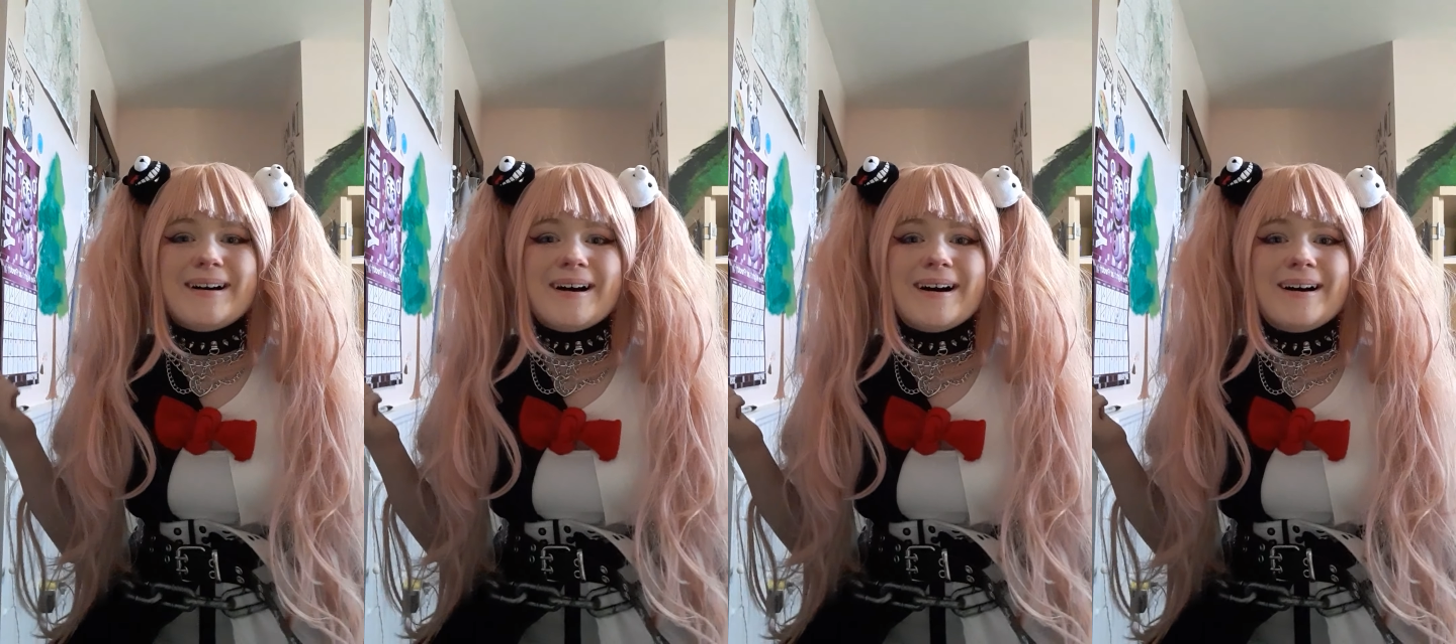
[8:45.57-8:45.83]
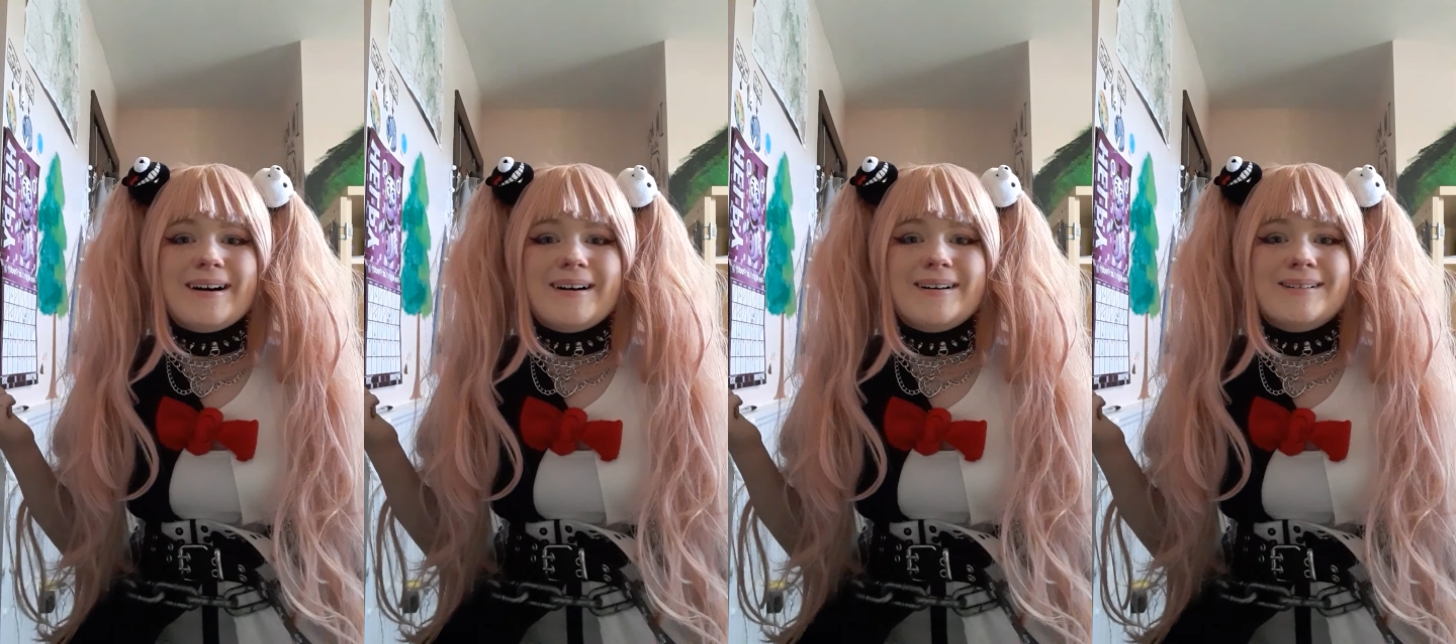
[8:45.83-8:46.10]

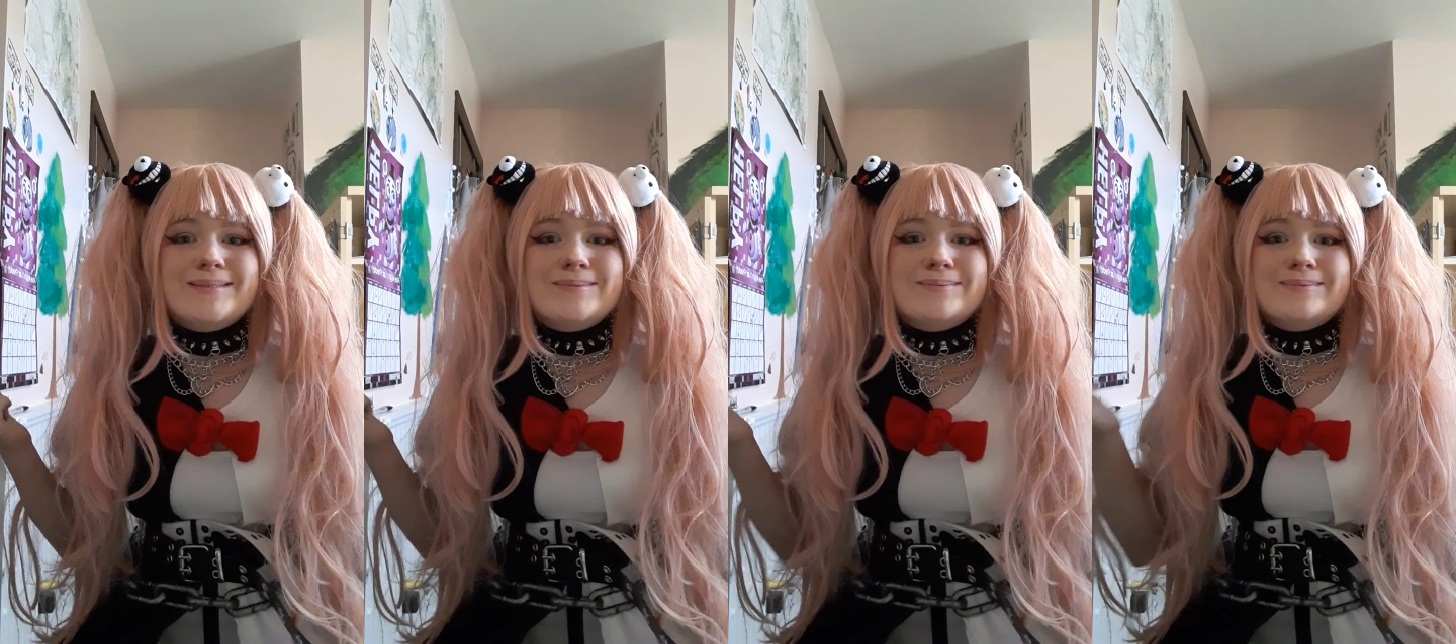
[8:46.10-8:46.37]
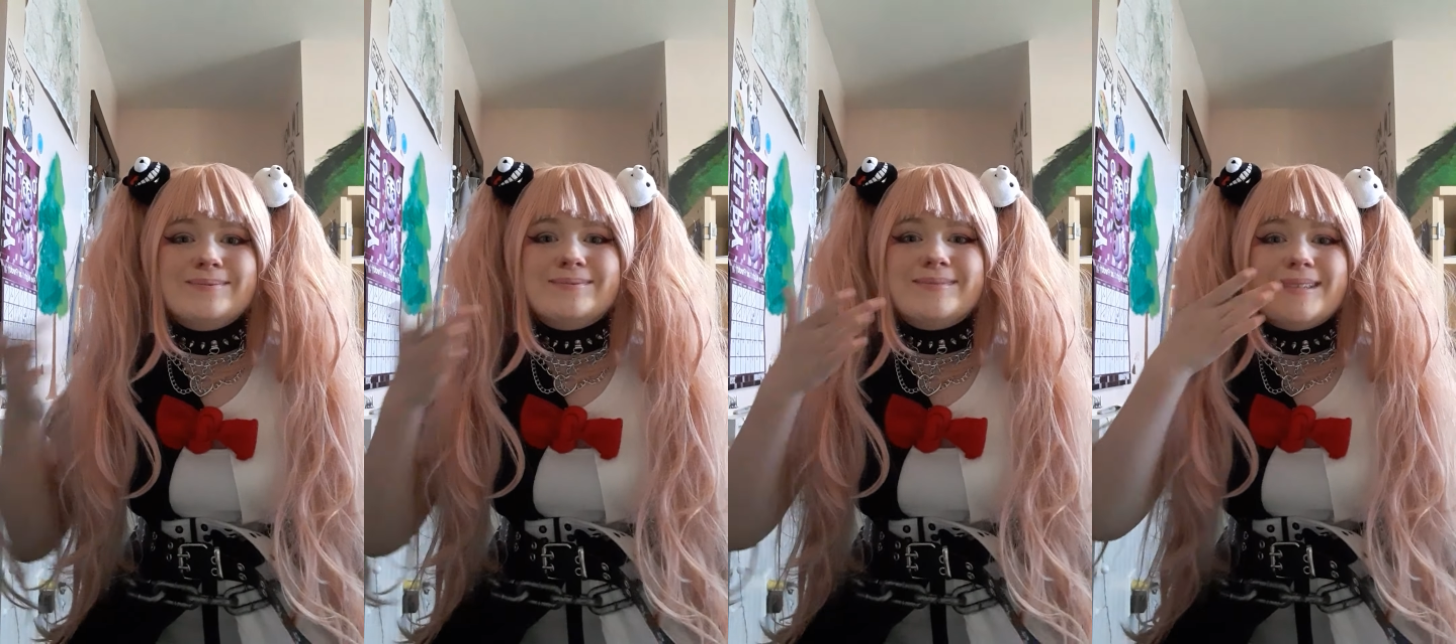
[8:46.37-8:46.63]

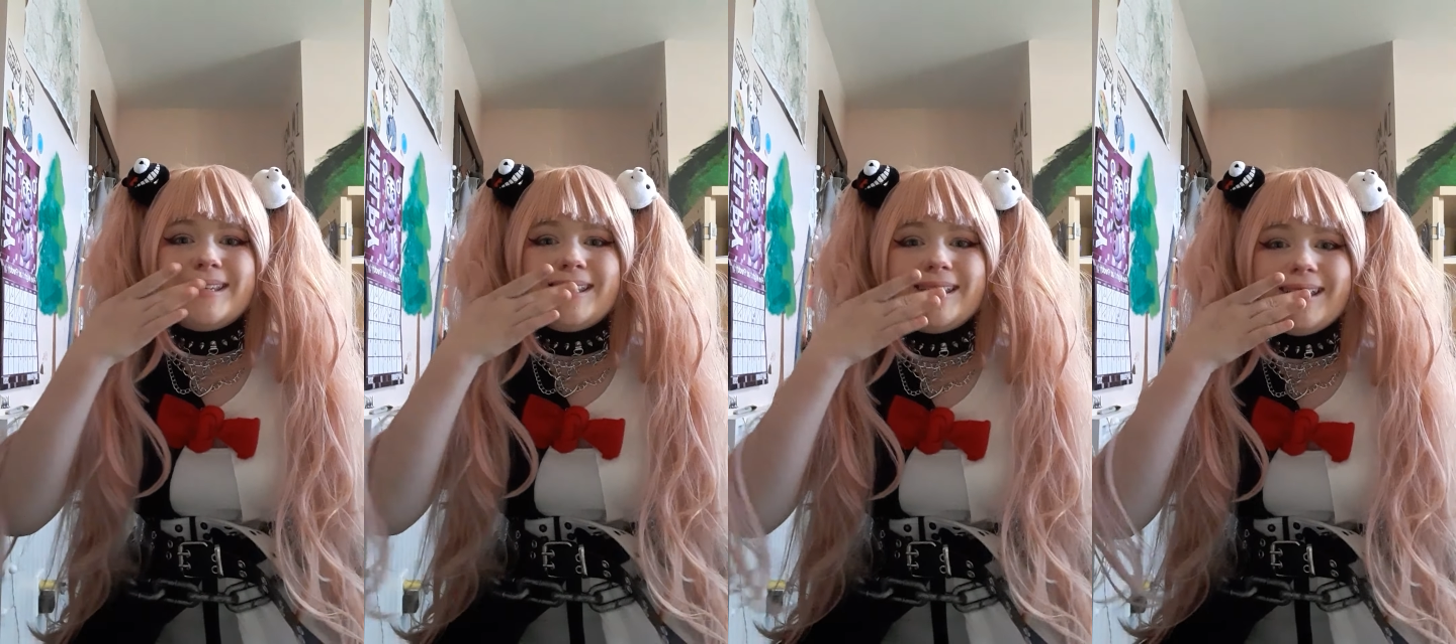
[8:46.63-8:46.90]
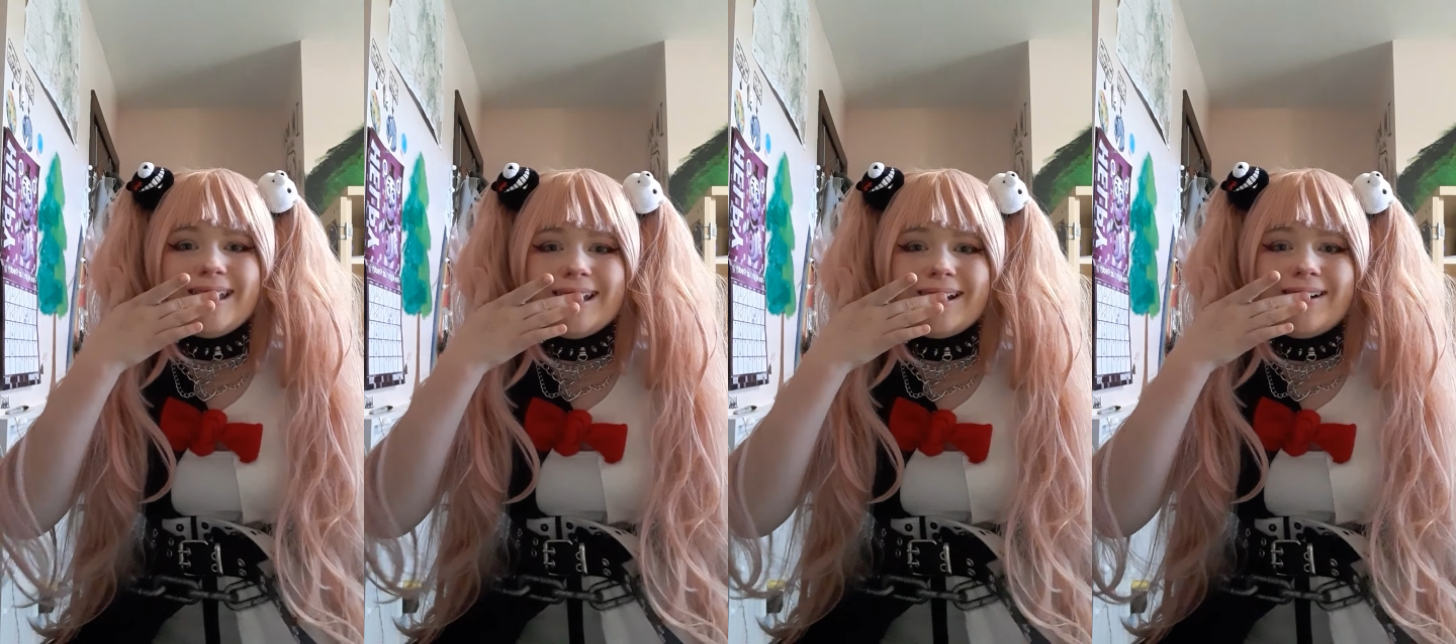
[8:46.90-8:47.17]

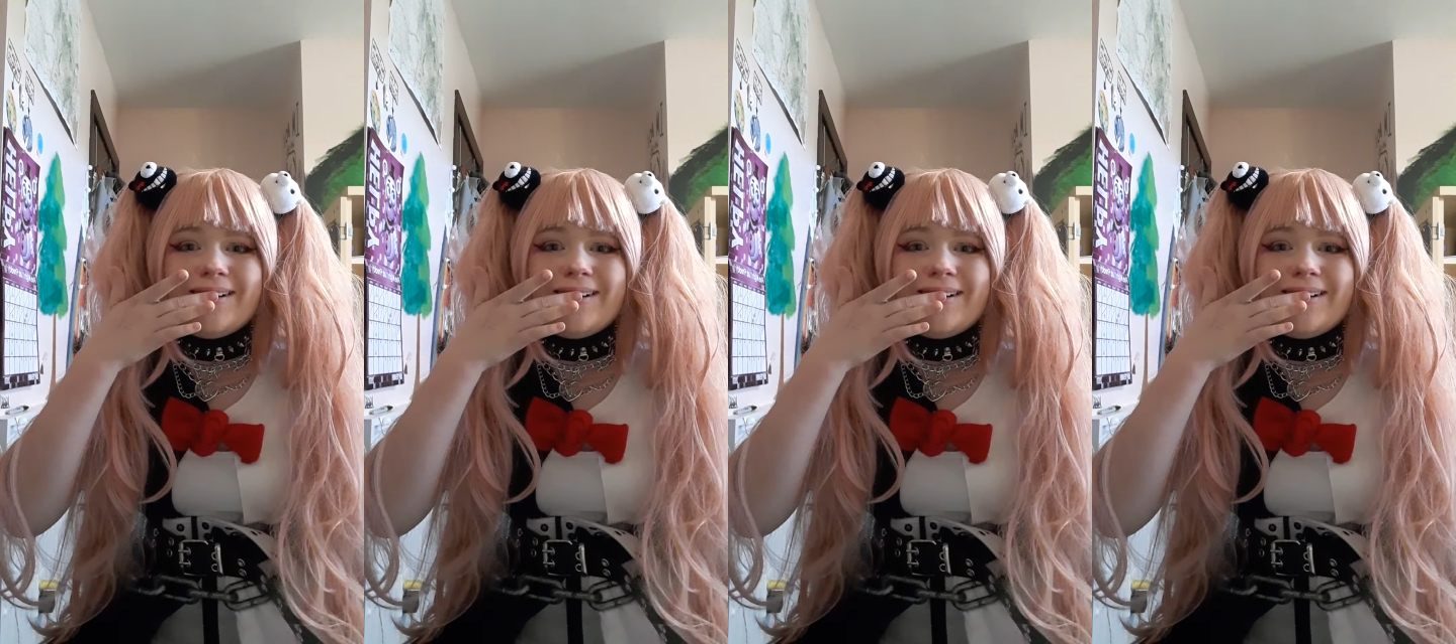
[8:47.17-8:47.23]
ew,